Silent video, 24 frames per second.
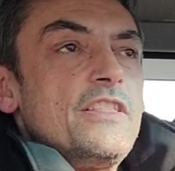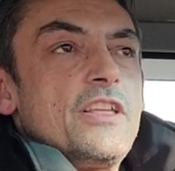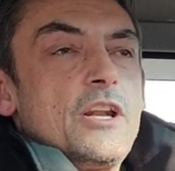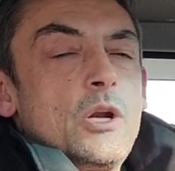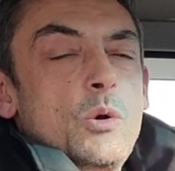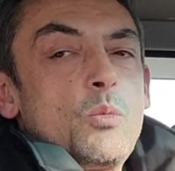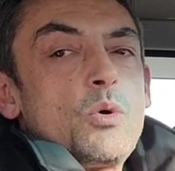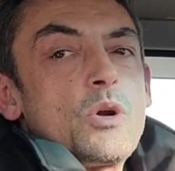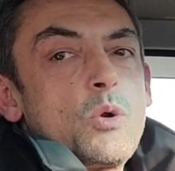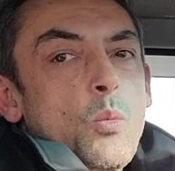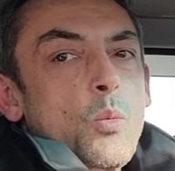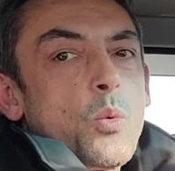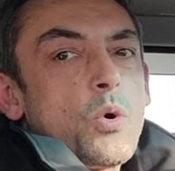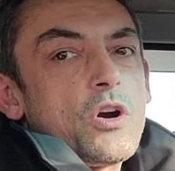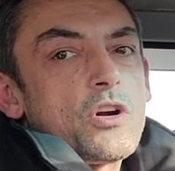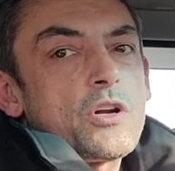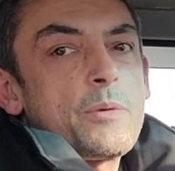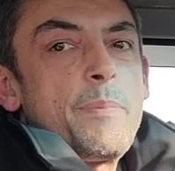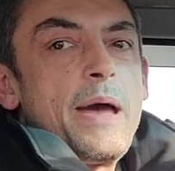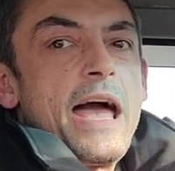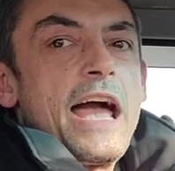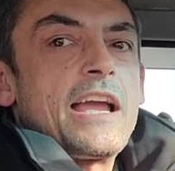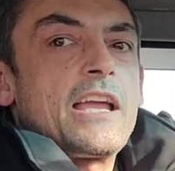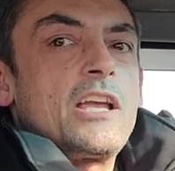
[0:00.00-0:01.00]
then it would have
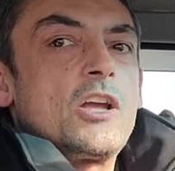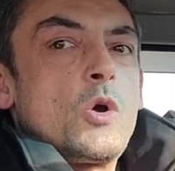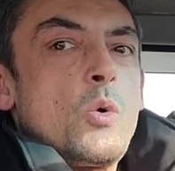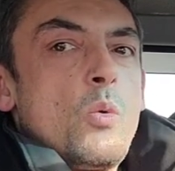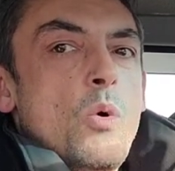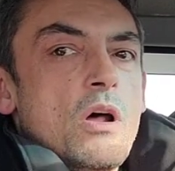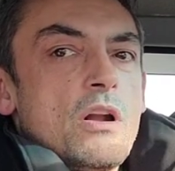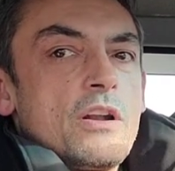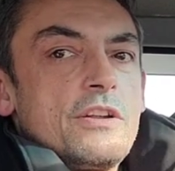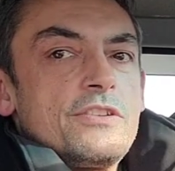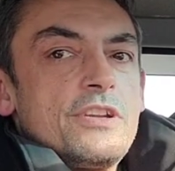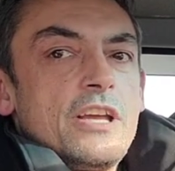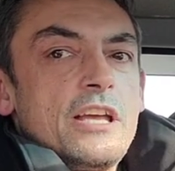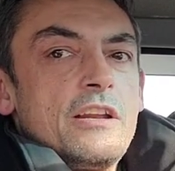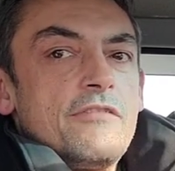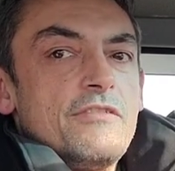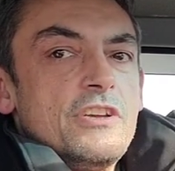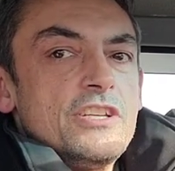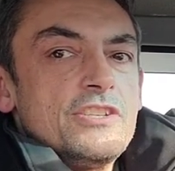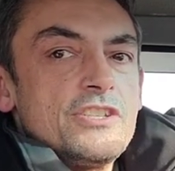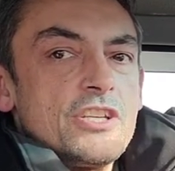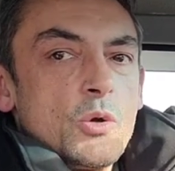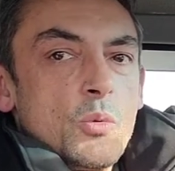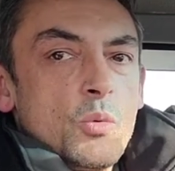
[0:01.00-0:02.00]
worked back in quantitative
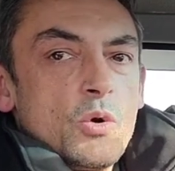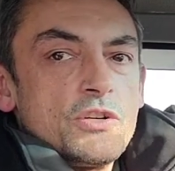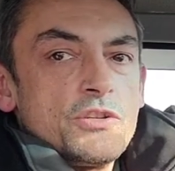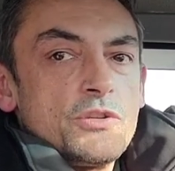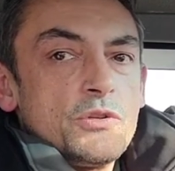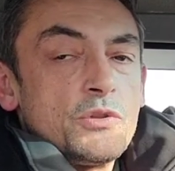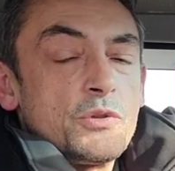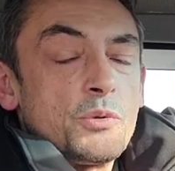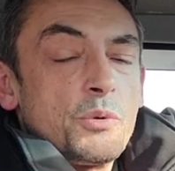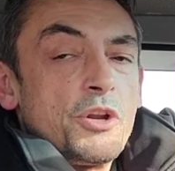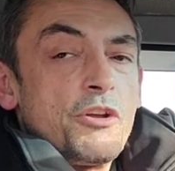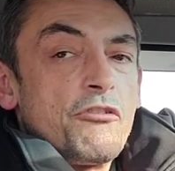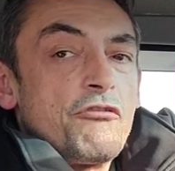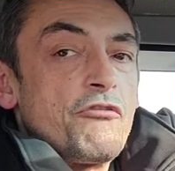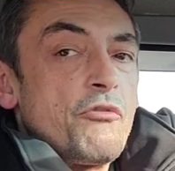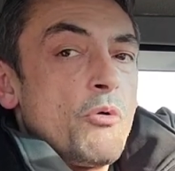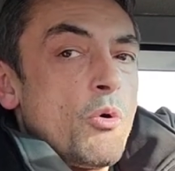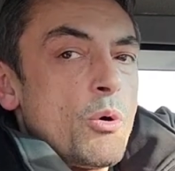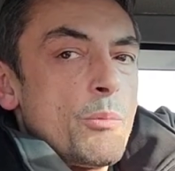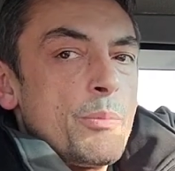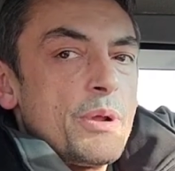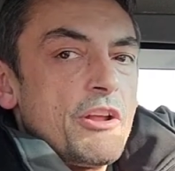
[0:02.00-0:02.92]
easing 1, 2, 3, and 4,